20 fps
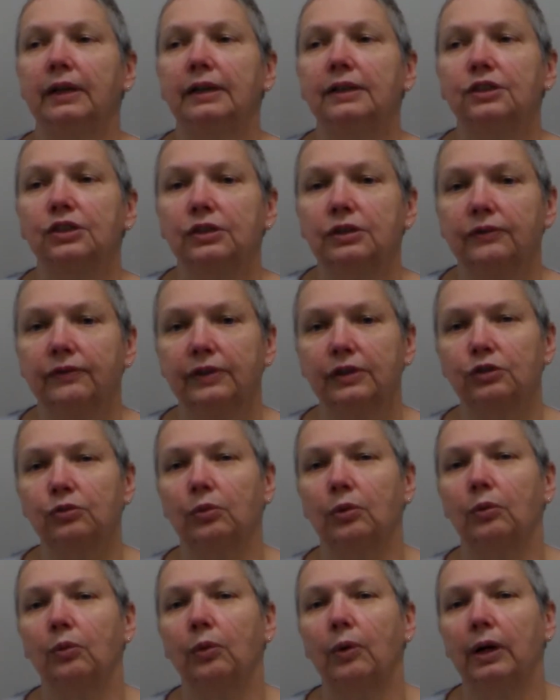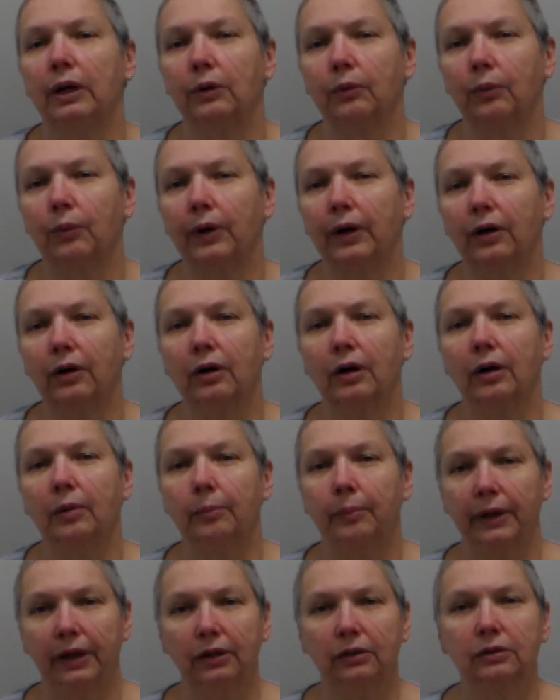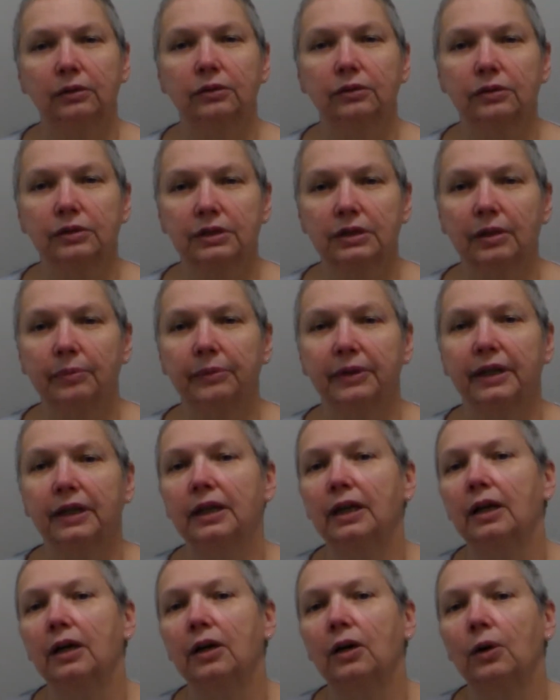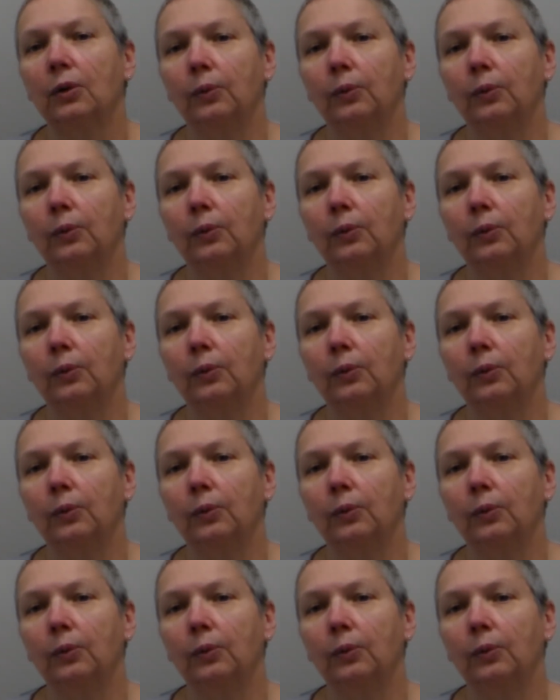each individual would wear a belt or something